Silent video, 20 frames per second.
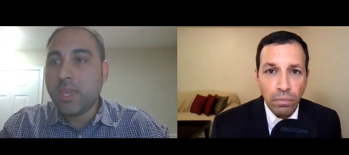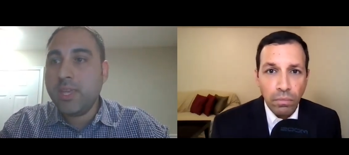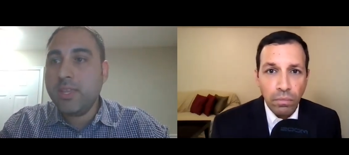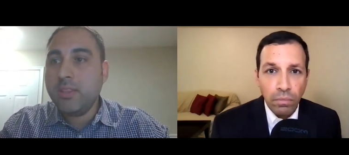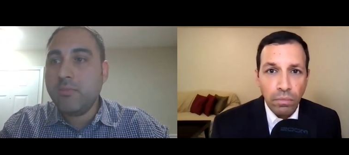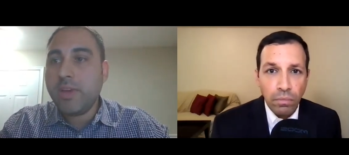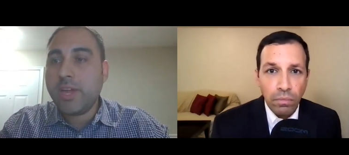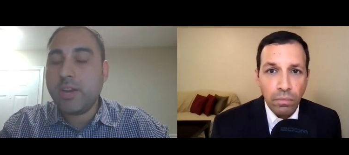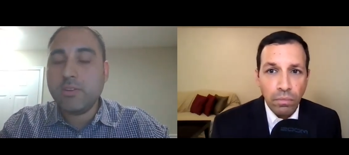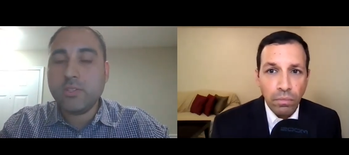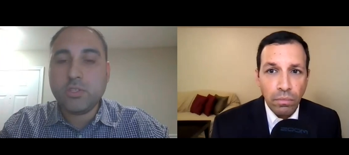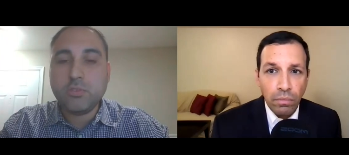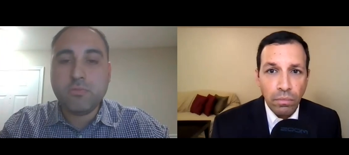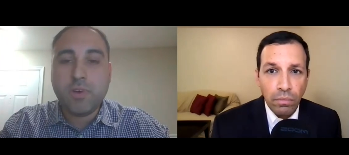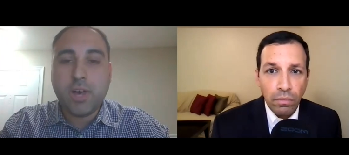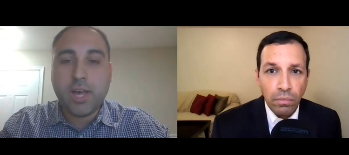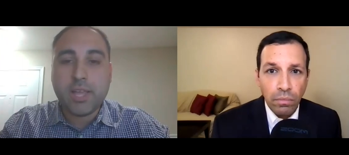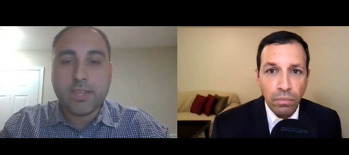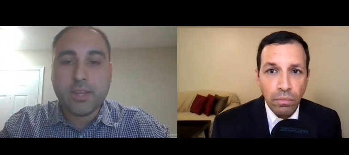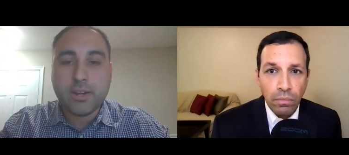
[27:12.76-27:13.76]
Speaker 1: and the veterans who
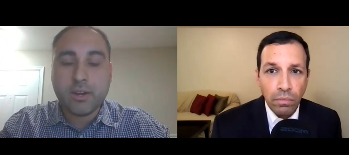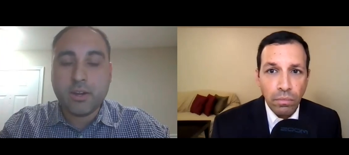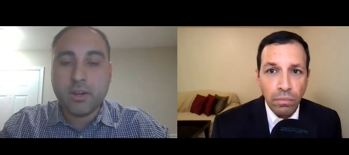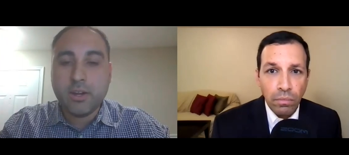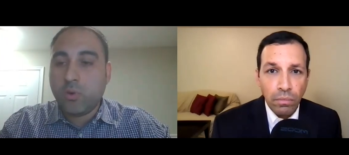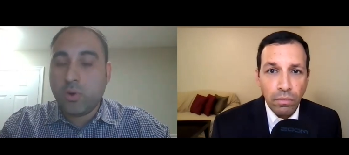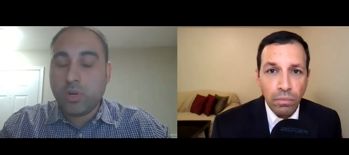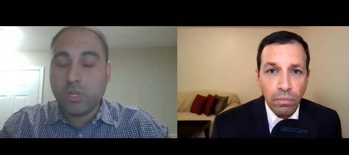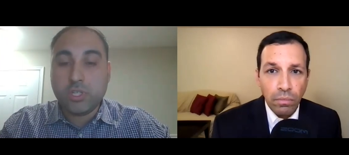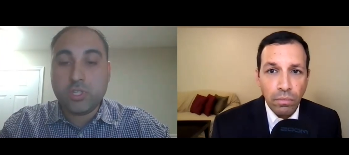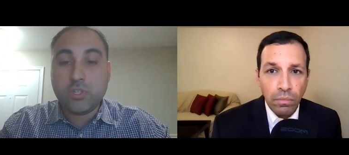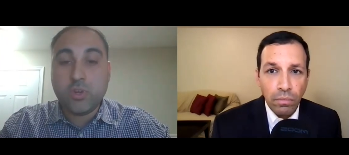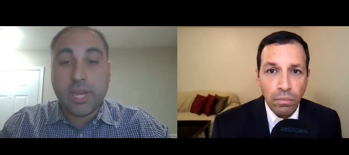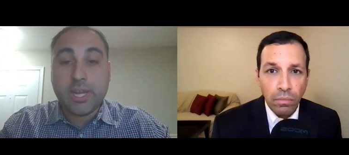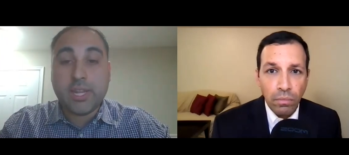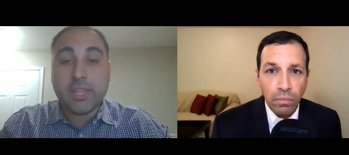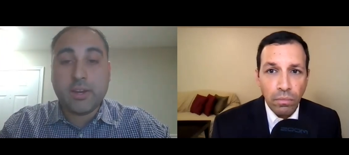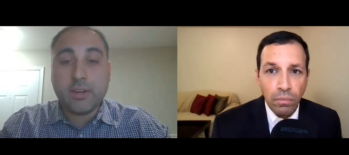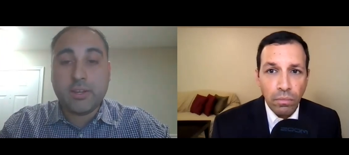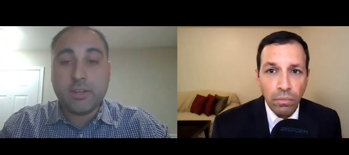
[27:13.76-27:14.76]
fought there weren't
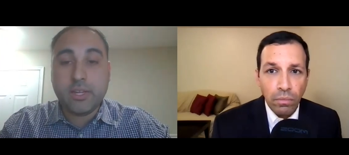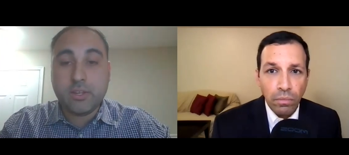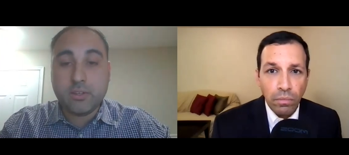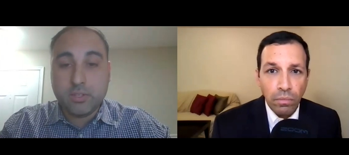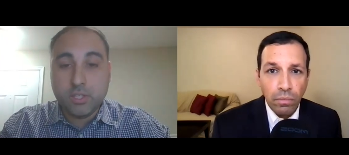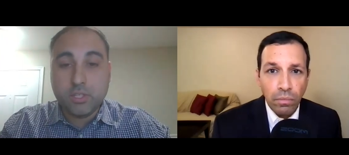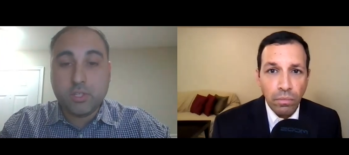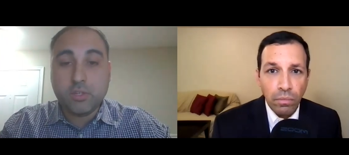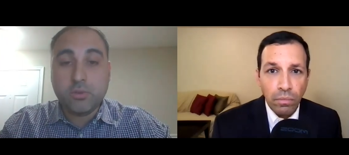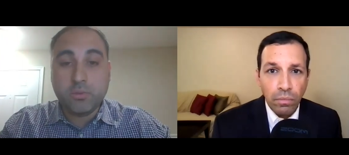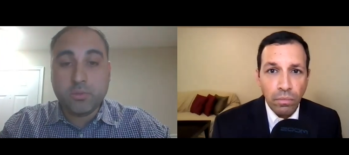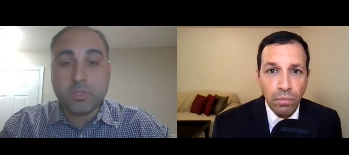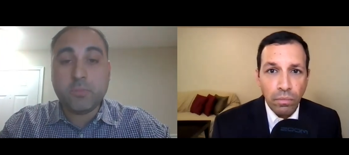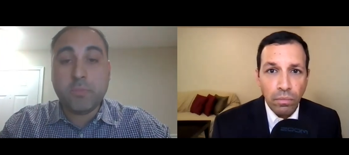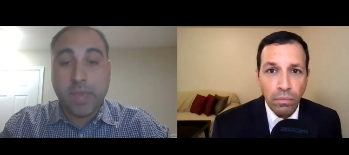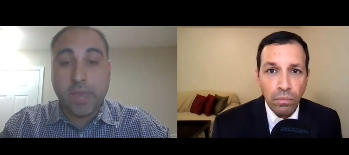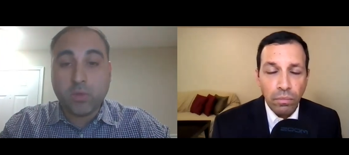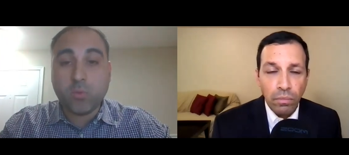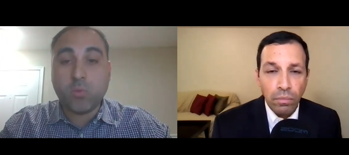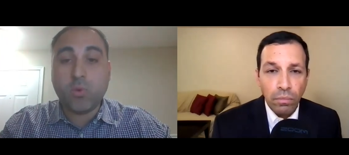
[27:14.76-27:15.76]
trying to, you know, to do to
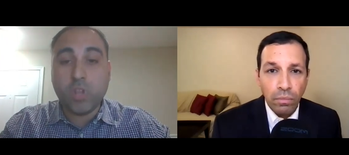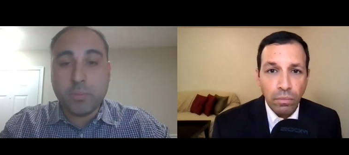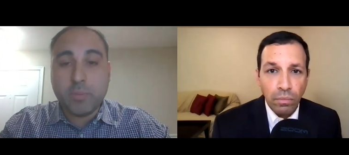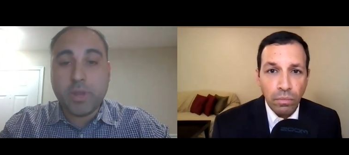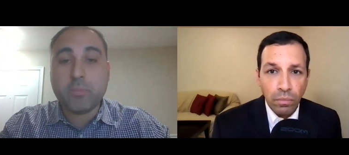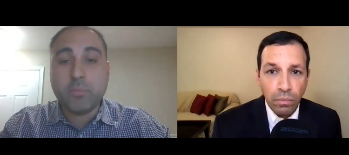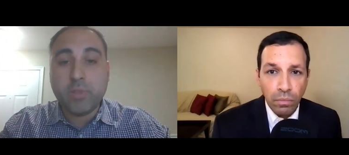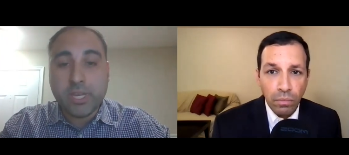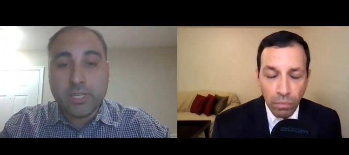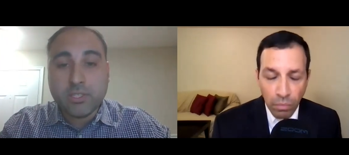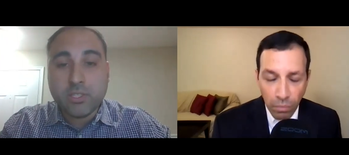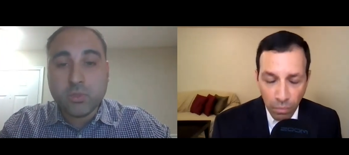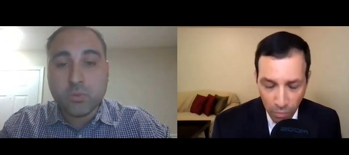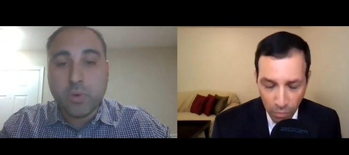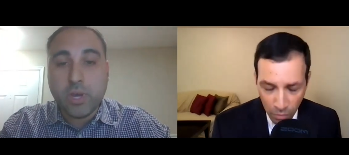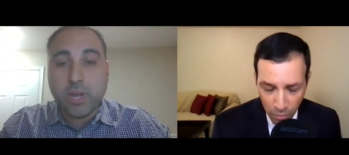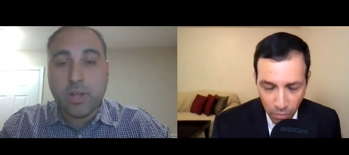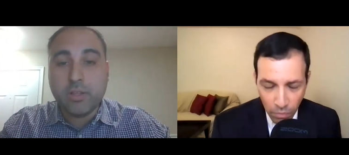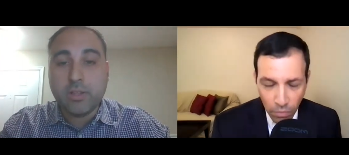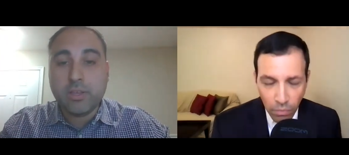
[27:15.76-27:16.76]
make the world a better place as
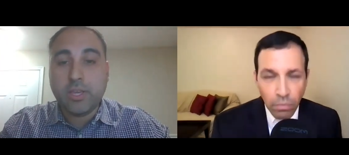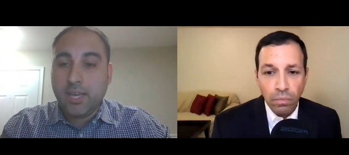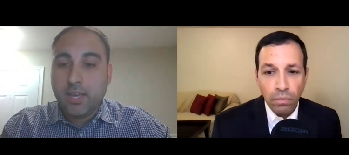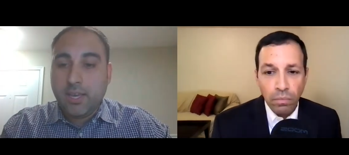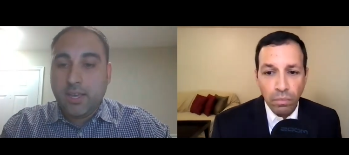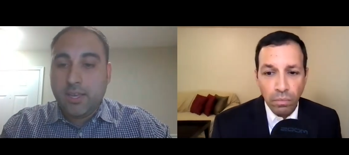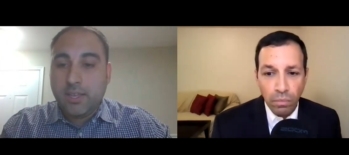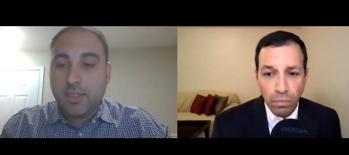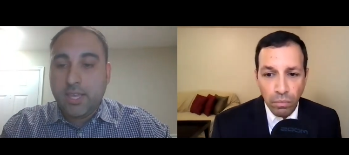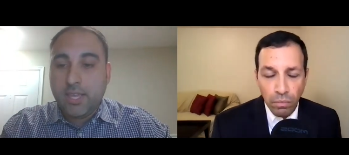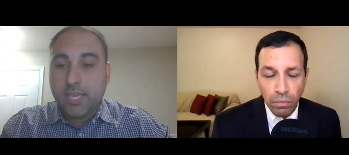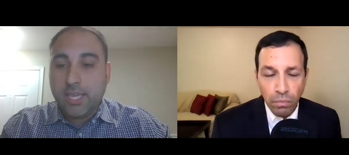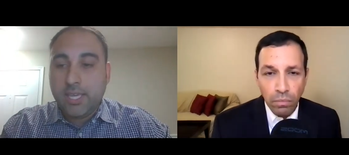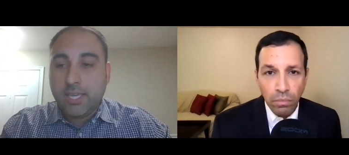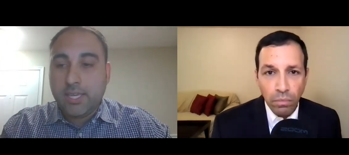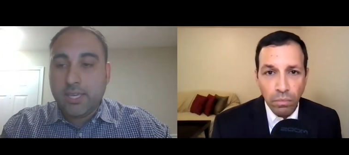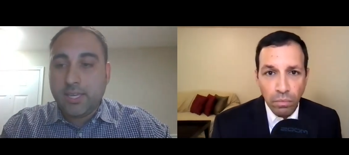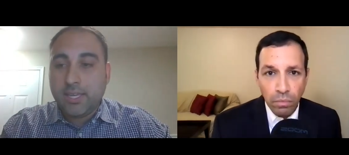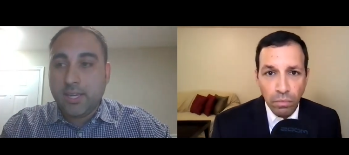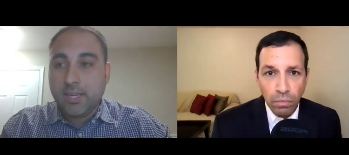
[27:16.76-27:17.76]
well.
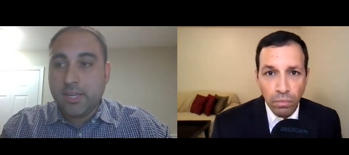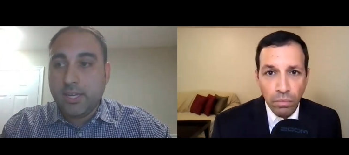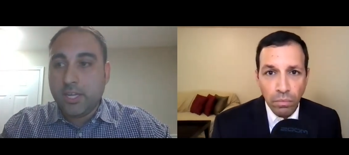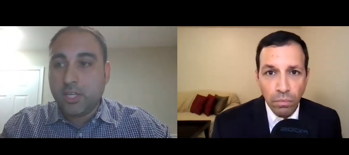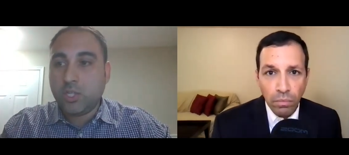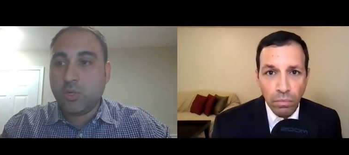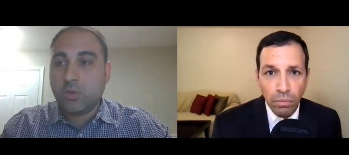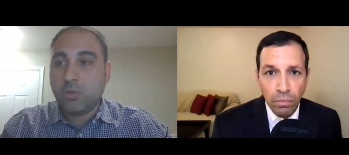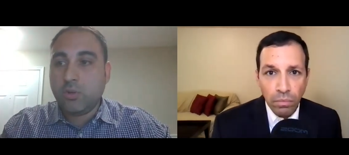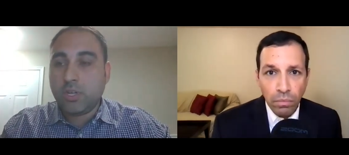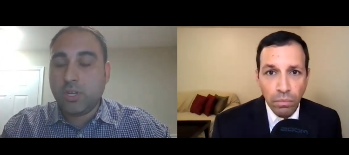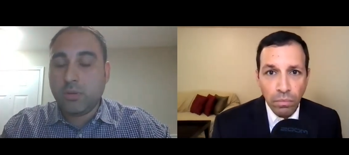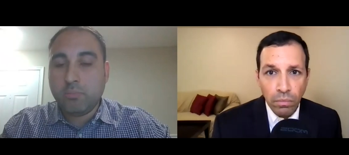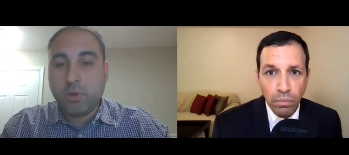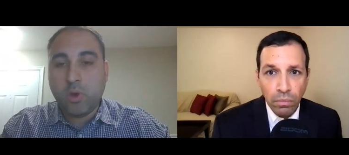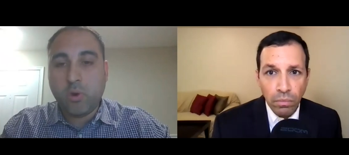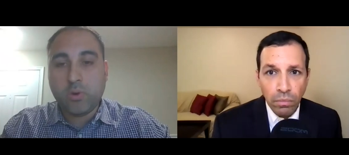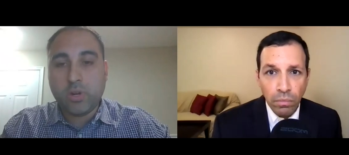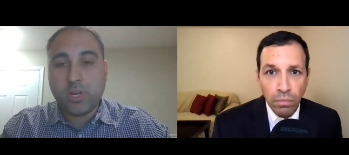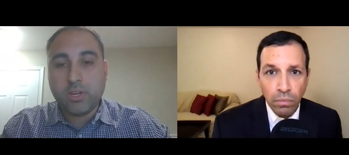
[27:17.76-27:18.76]
The initial
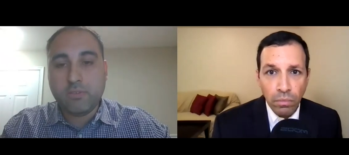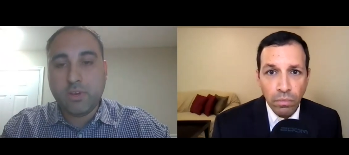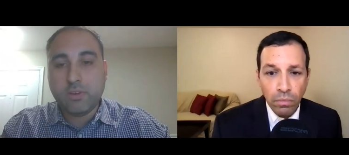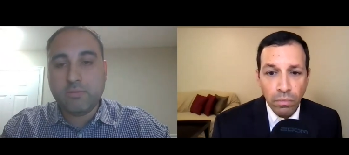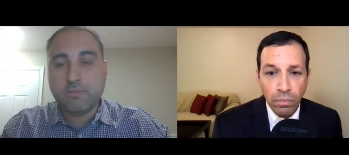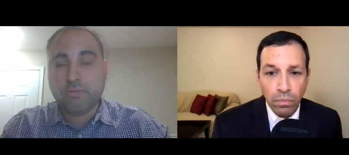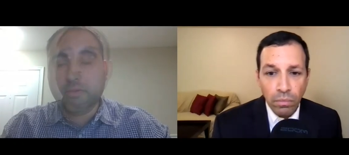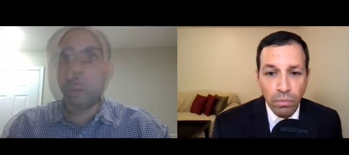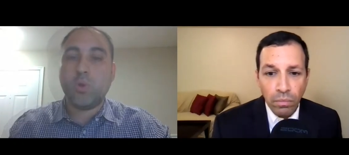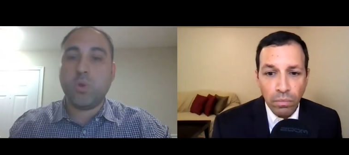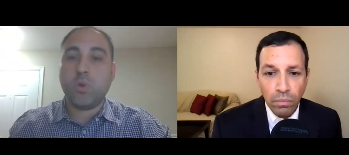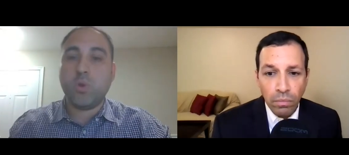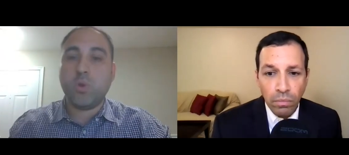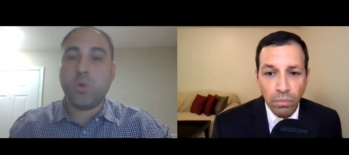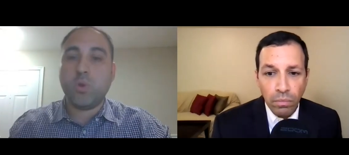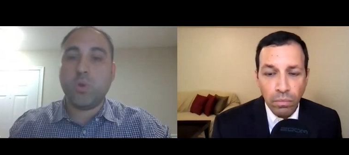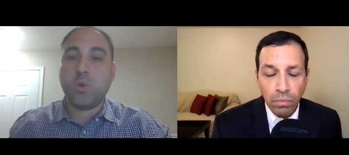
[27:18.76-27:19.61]
component of where